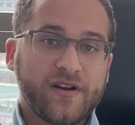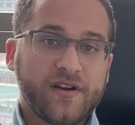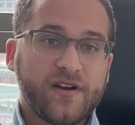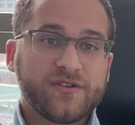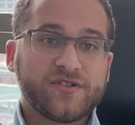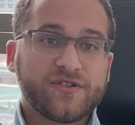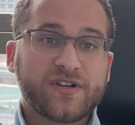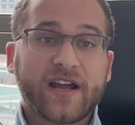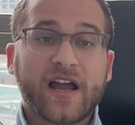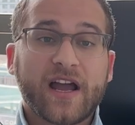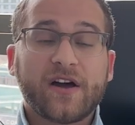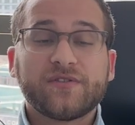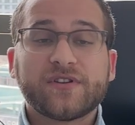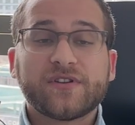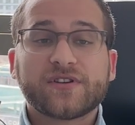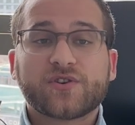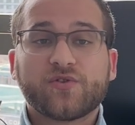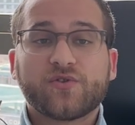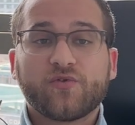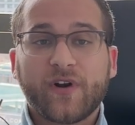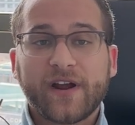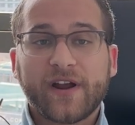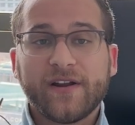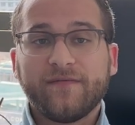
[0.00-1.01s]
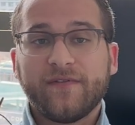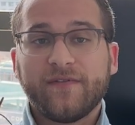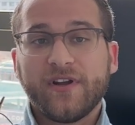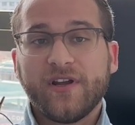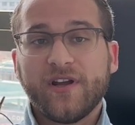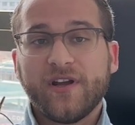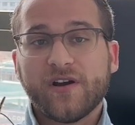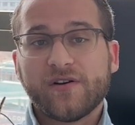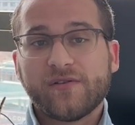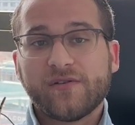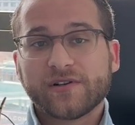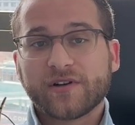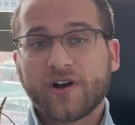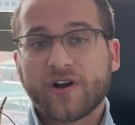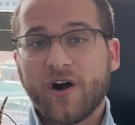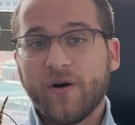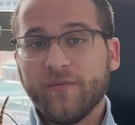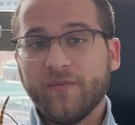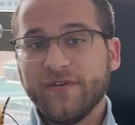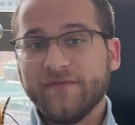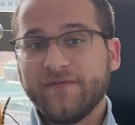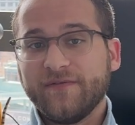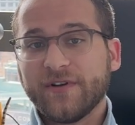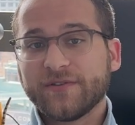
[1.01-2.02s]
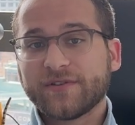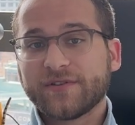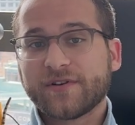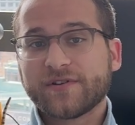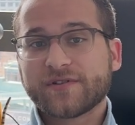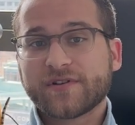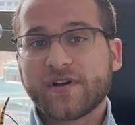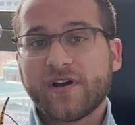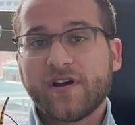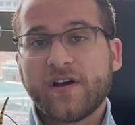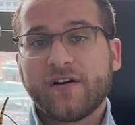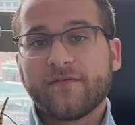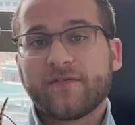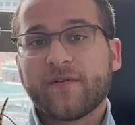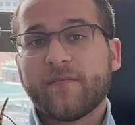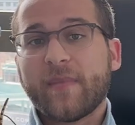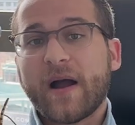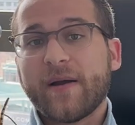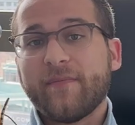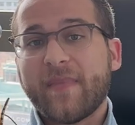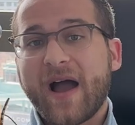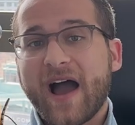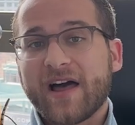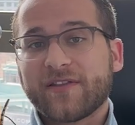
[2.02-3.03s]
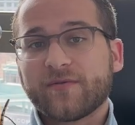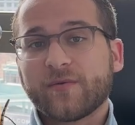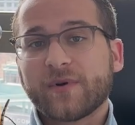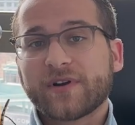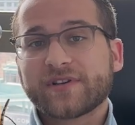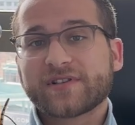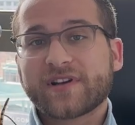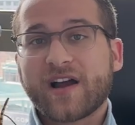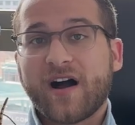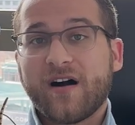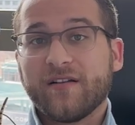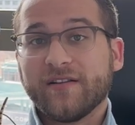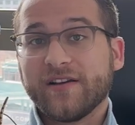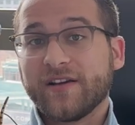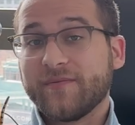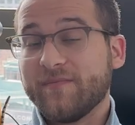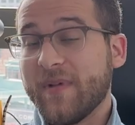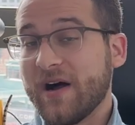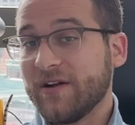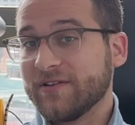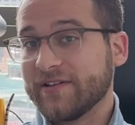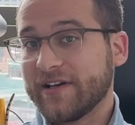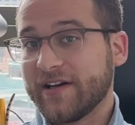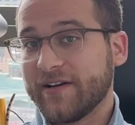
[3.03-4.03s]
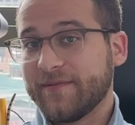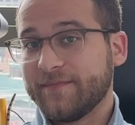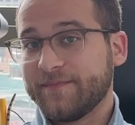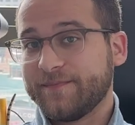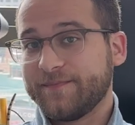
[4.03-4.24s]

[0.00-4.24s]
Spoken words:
check out this great video on Kalman filters from my MathWorks colleague Melda.